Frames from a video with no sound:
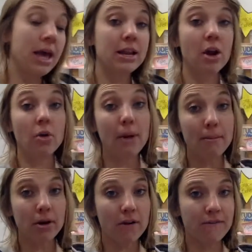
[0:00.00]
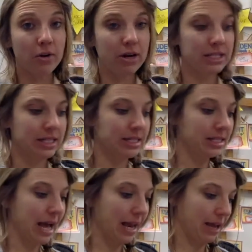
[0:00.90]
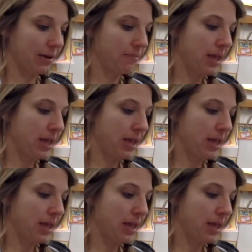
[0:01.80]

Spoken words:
Now remember, our focus is setting.